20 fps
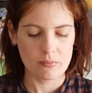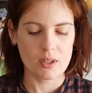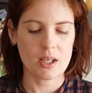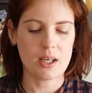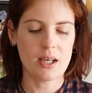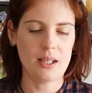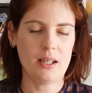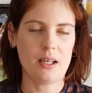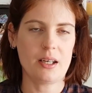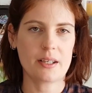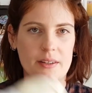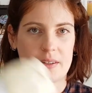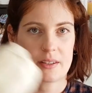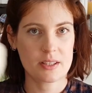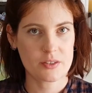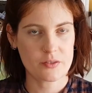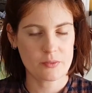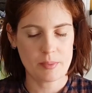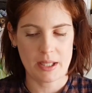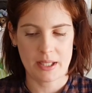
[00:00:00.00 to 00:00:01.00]
I like that
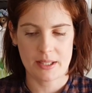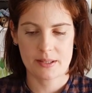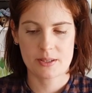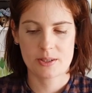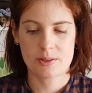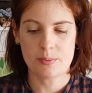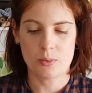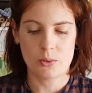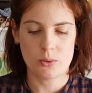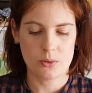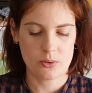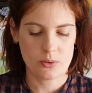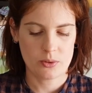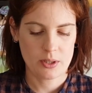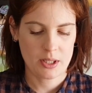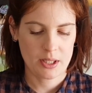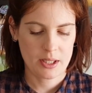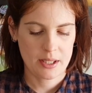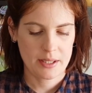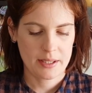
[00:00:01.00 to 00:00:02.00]
it's from Exmoor.
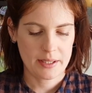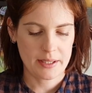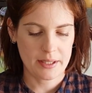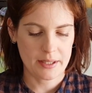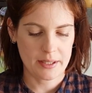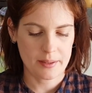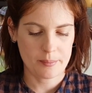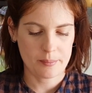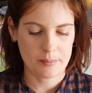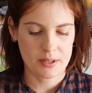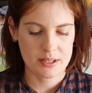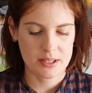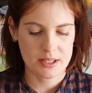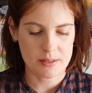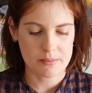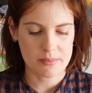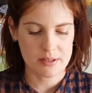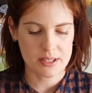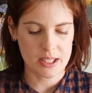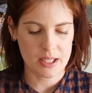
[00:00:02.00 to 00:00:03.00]
It
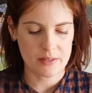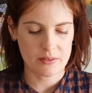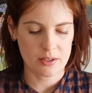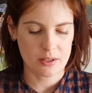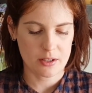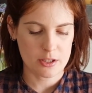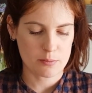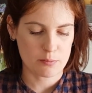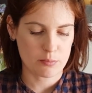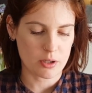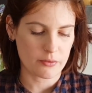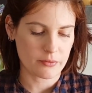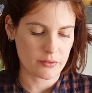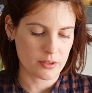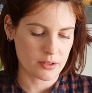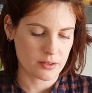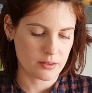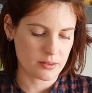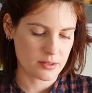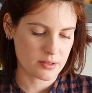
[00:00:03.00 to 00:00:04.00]
seems to have a nice
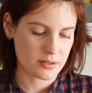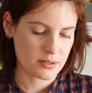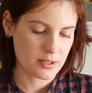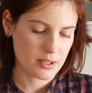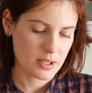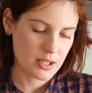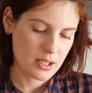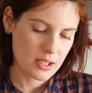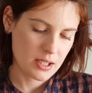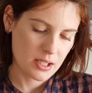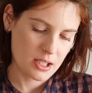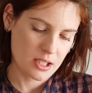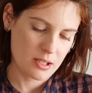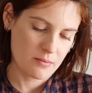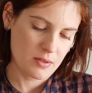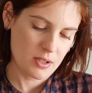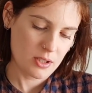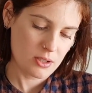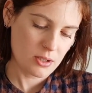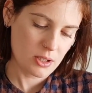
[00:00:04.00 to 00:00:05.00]
provenance.
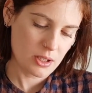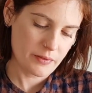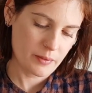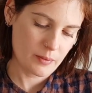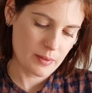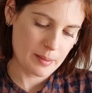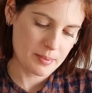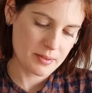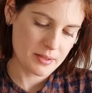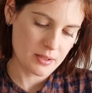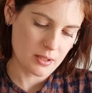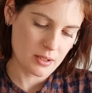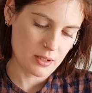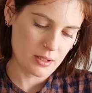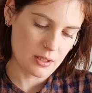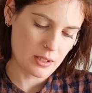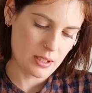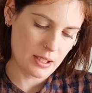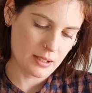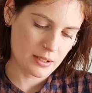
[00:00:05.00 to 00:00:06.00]
They do have a
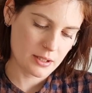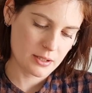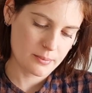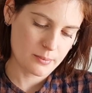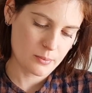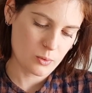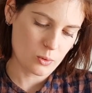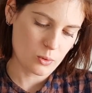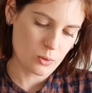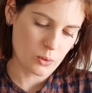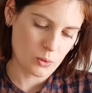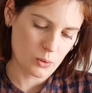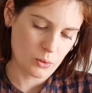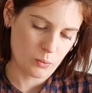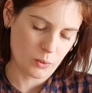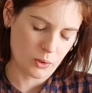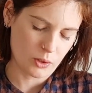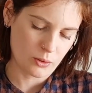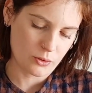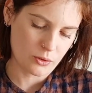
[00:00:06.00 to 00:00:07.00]
website,
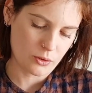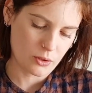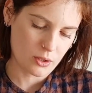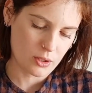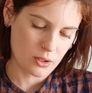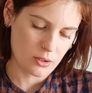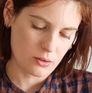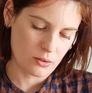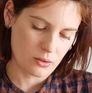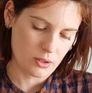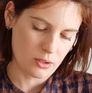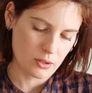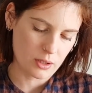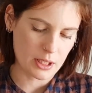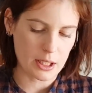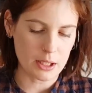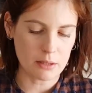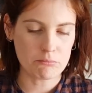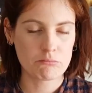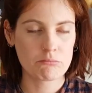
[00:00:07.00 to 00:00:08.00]

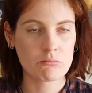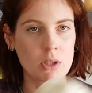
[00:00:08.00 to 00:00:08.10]
exmoorhornwool.co.uk.